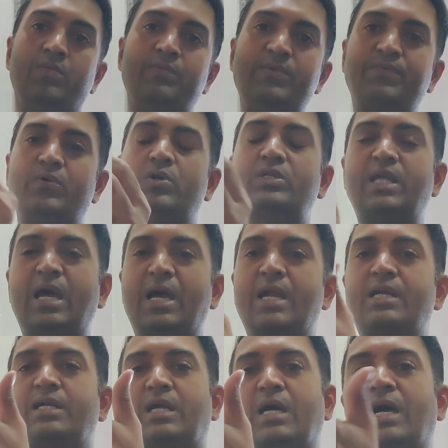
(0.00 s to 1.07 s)
Before
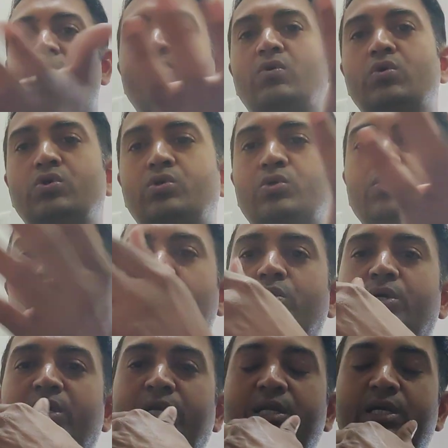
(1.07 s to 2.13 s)
that, I want
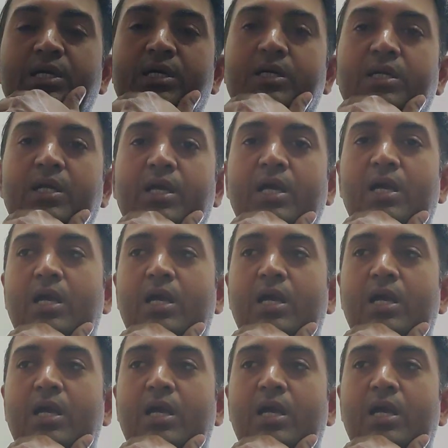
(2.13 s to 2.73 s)
to clear